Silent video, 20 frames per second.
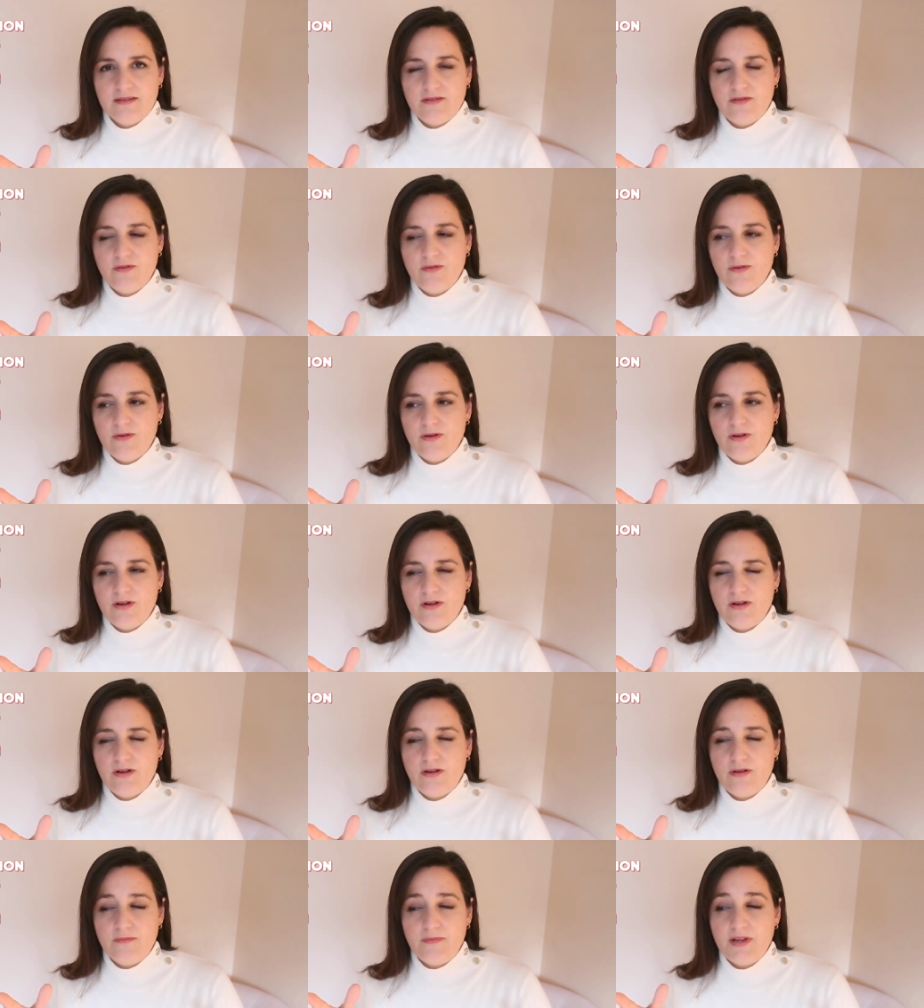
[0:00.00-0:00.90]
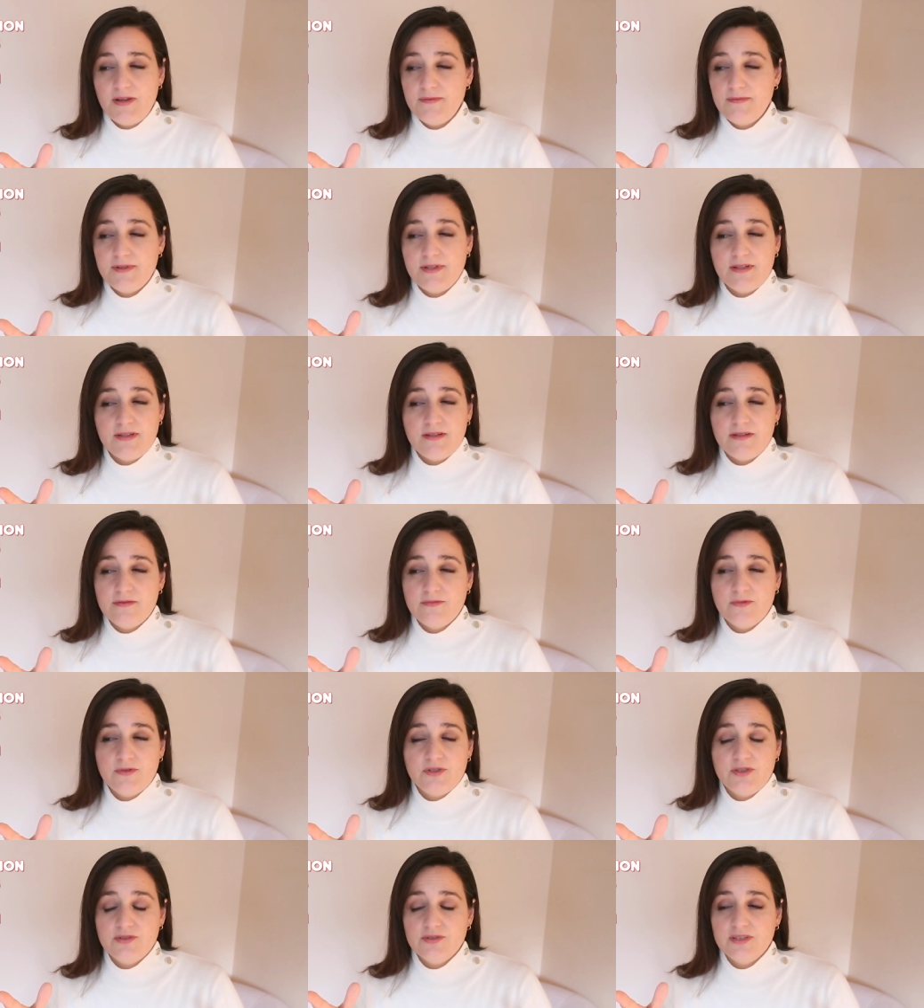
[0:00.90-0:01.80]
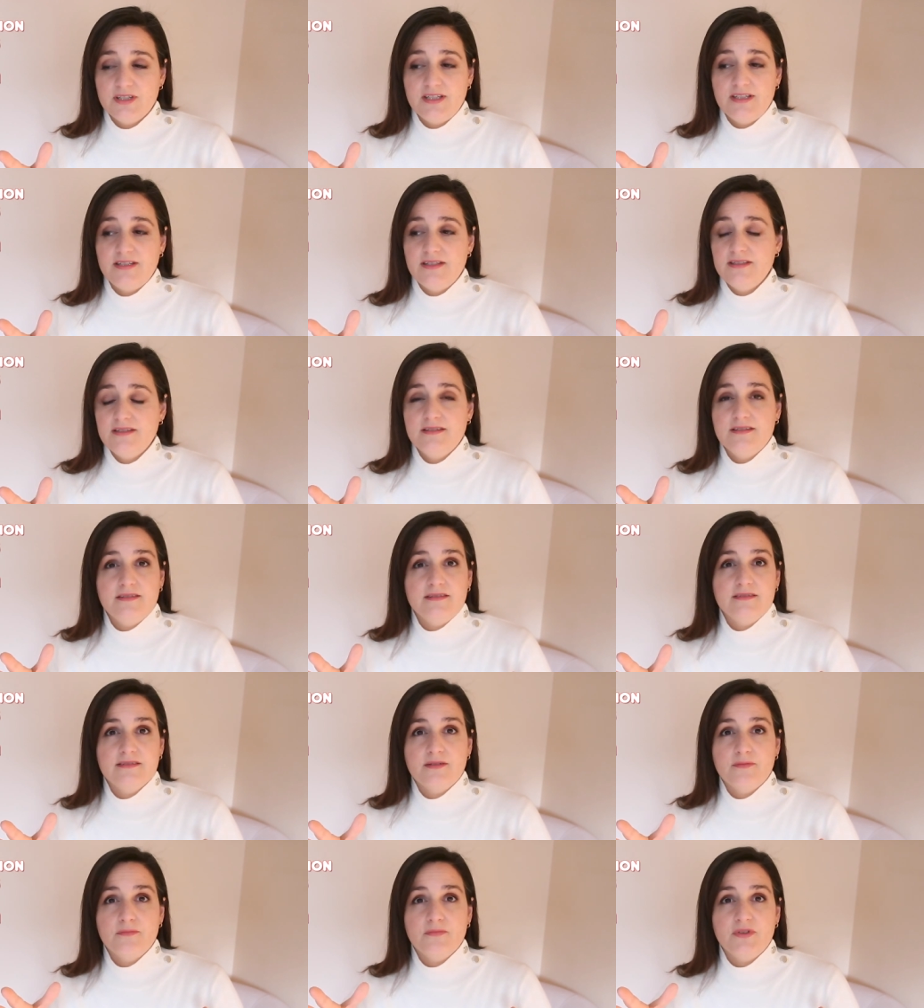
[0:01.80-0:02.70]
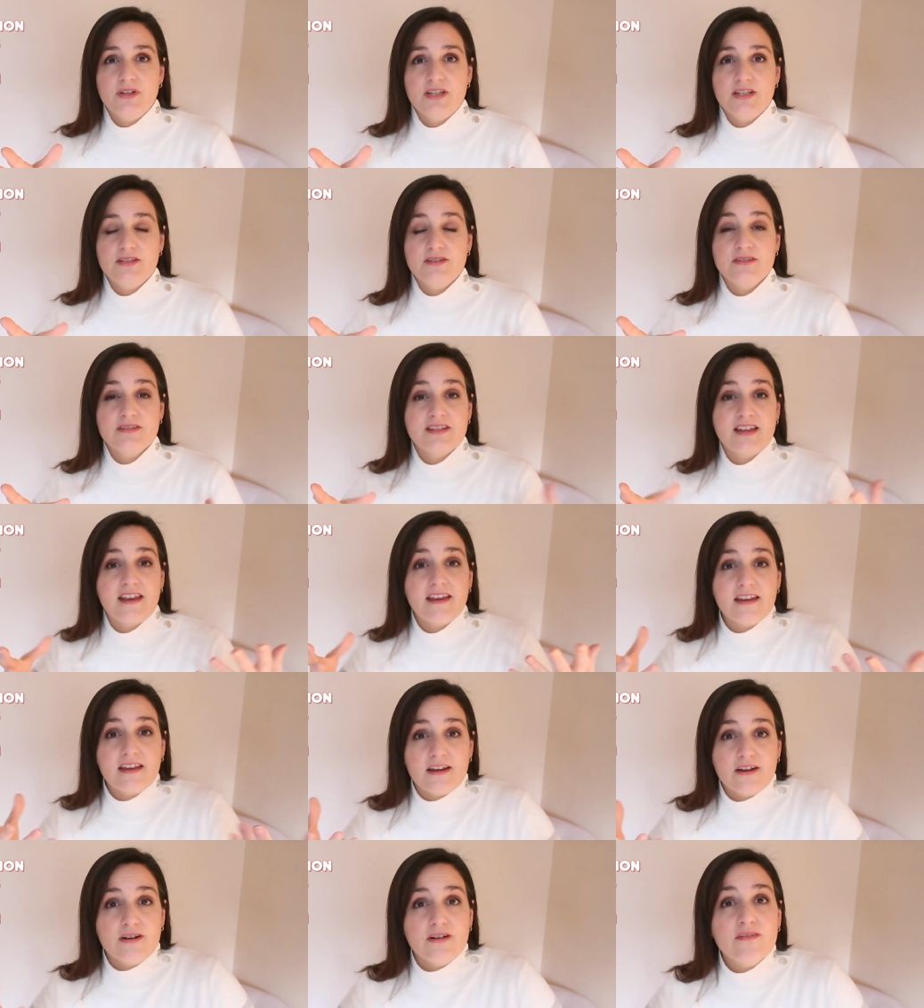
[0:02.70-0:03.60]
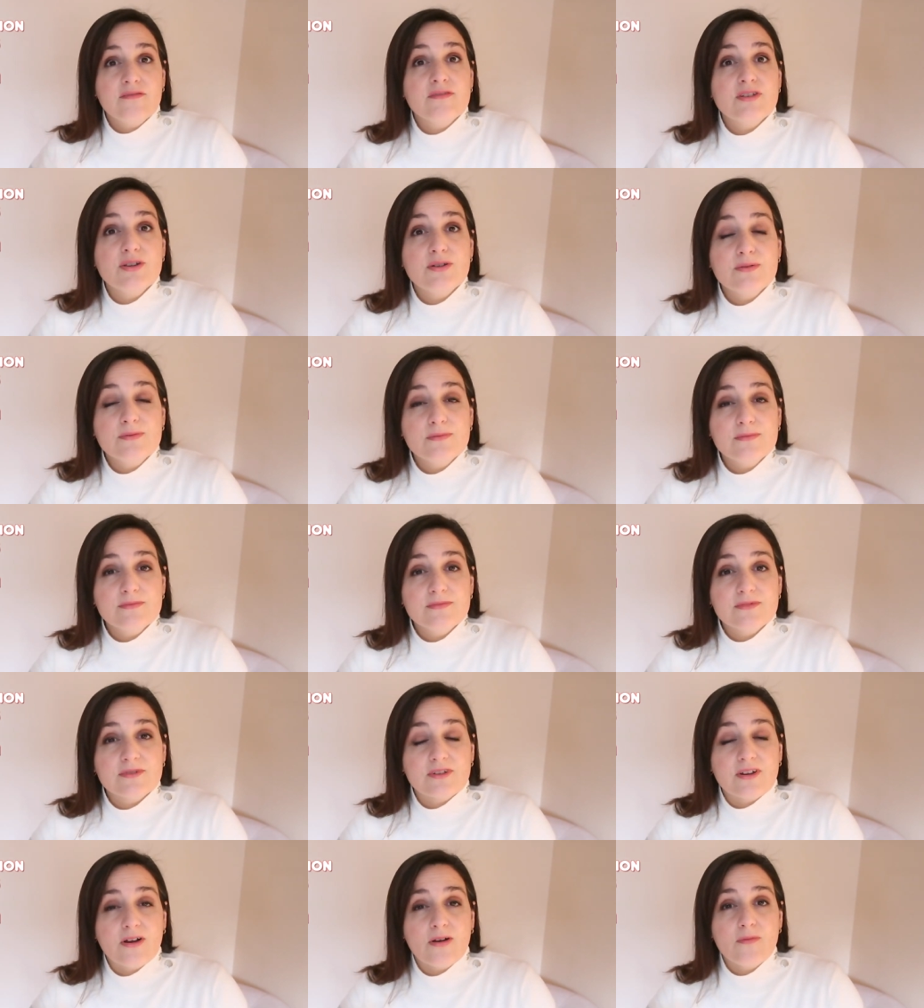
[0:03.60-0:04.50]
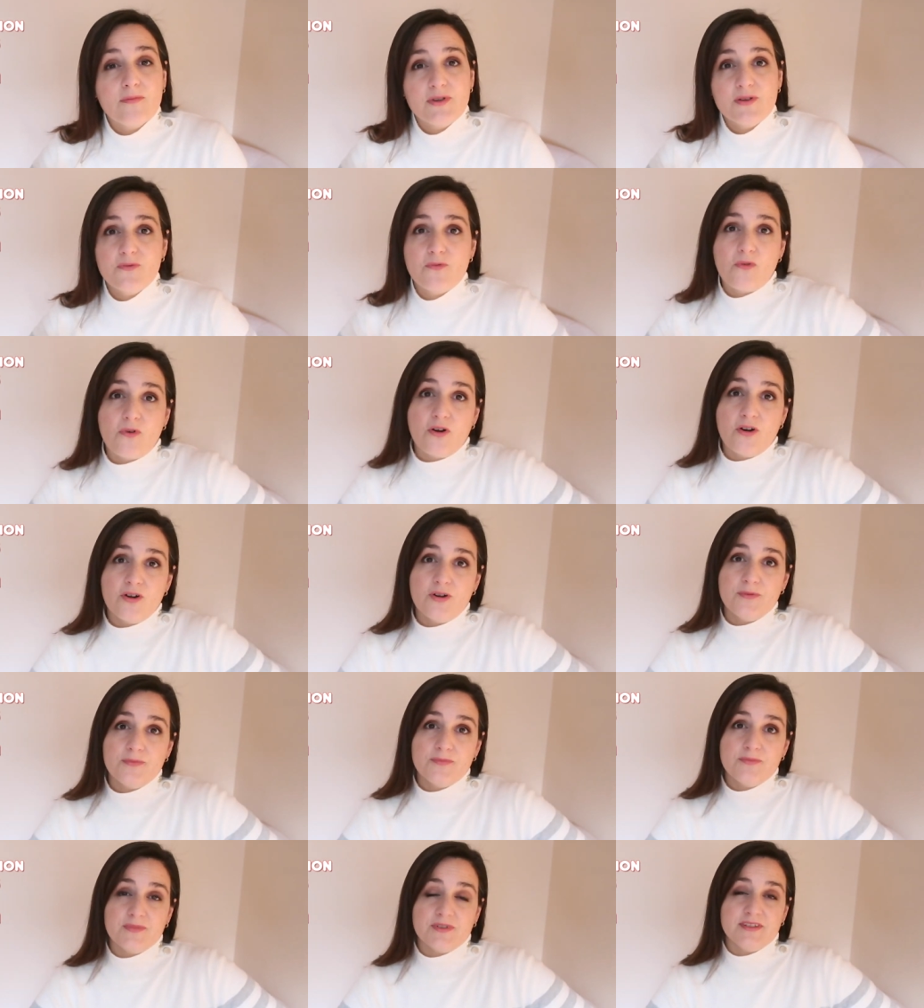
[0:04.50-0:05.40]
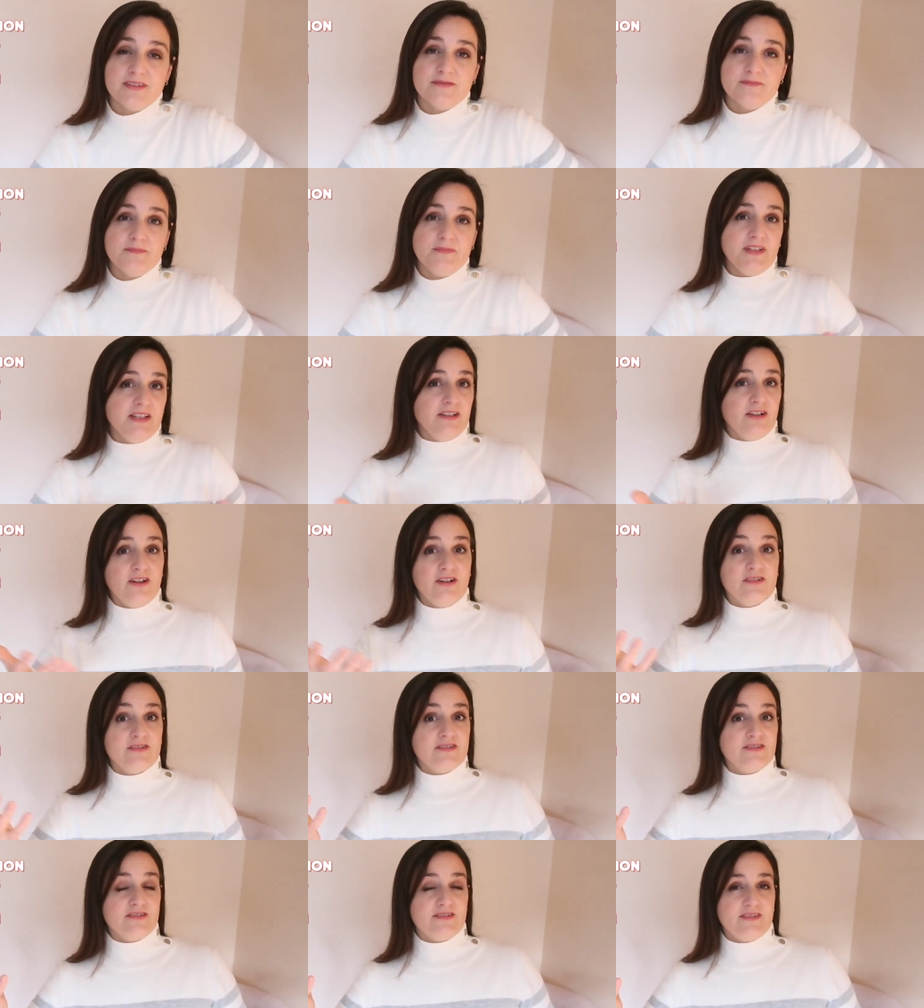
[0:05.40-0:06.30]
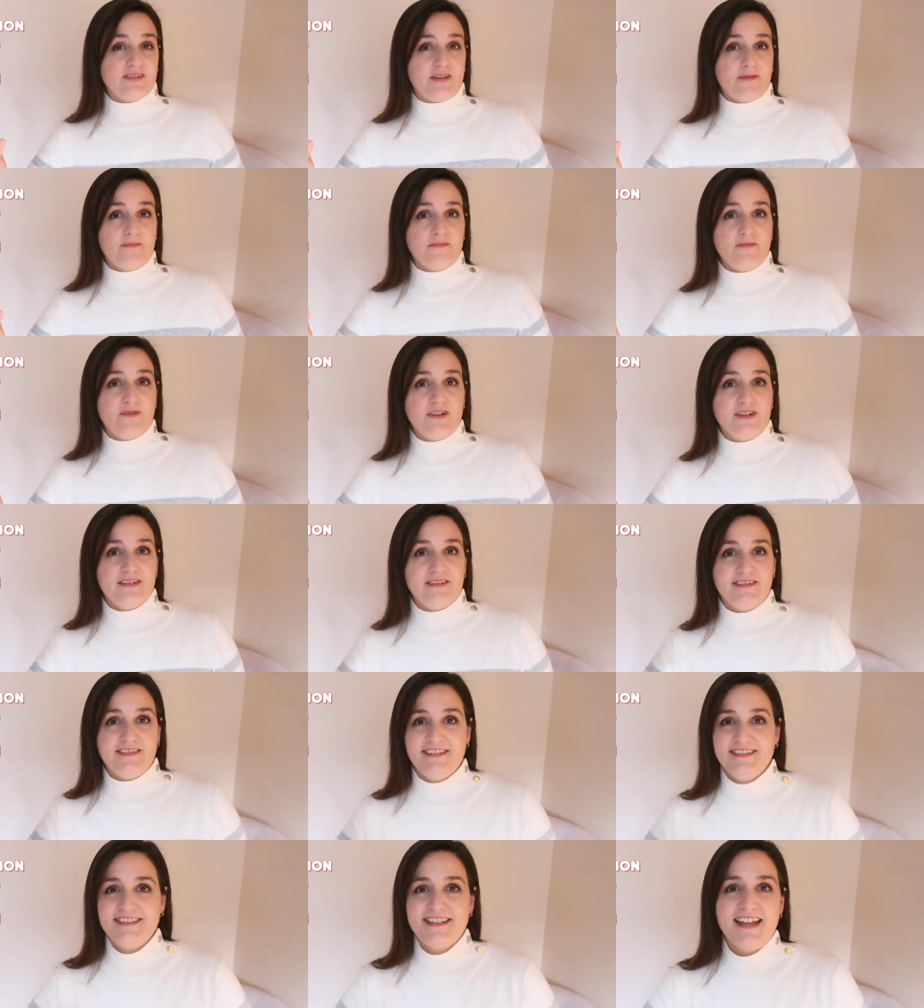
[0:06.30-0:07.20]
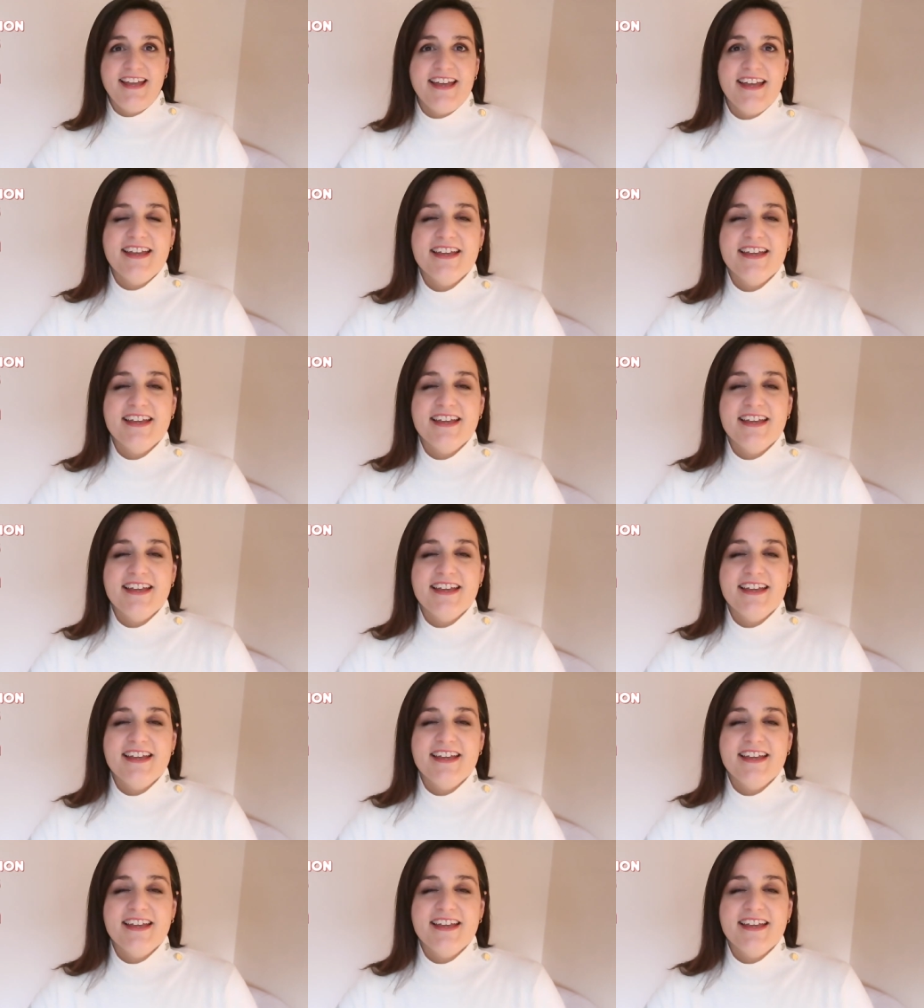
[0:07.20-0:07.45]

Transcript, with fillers: Or maybe what you need is somebody to take care of you, you know, be warm and belong to someone.